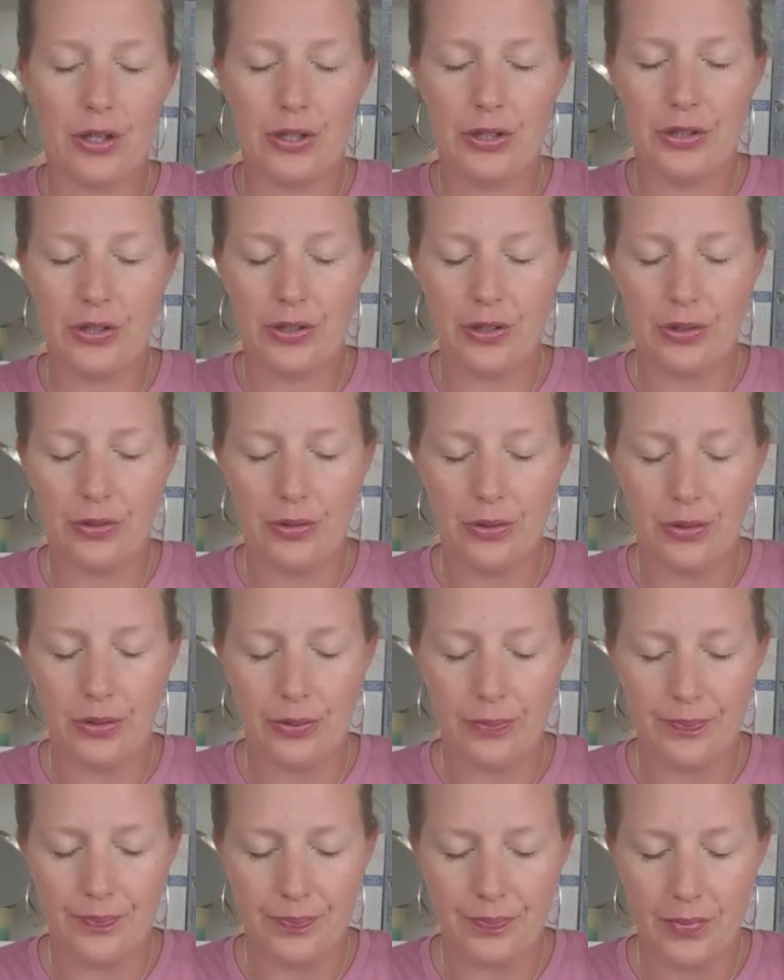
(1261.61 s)

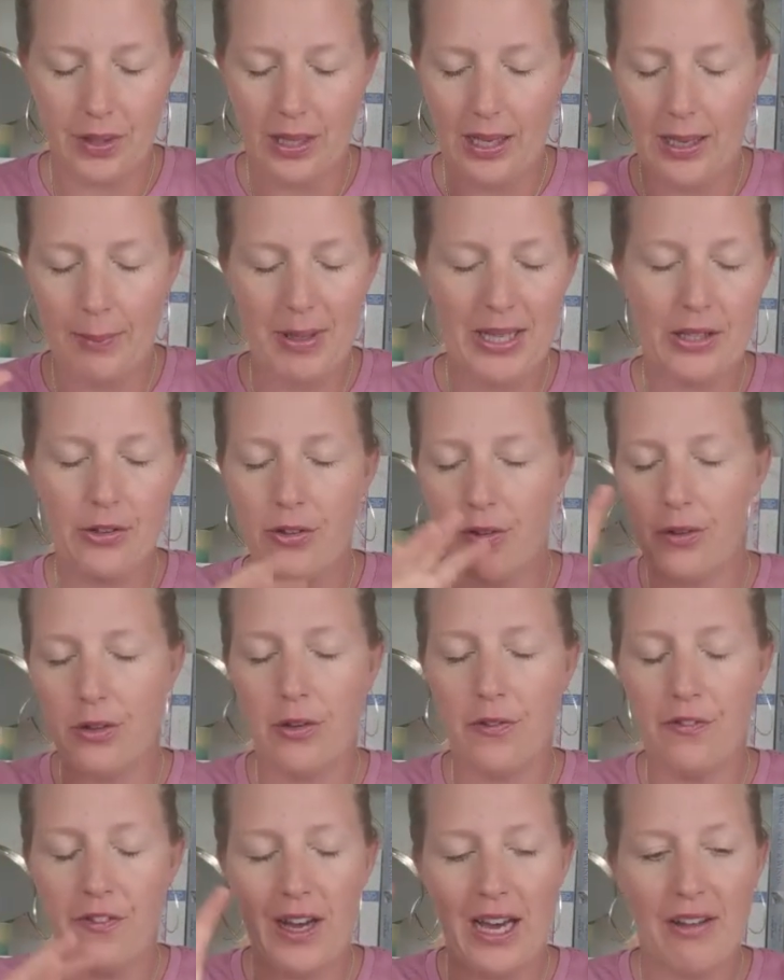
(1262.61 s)
the
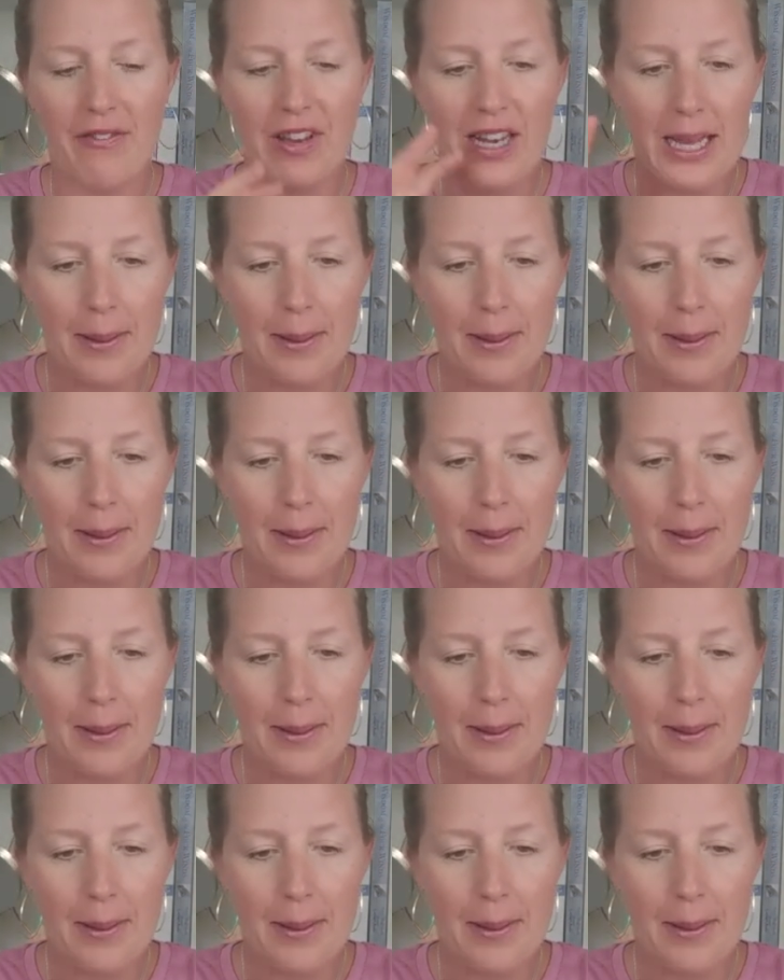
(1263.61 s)
5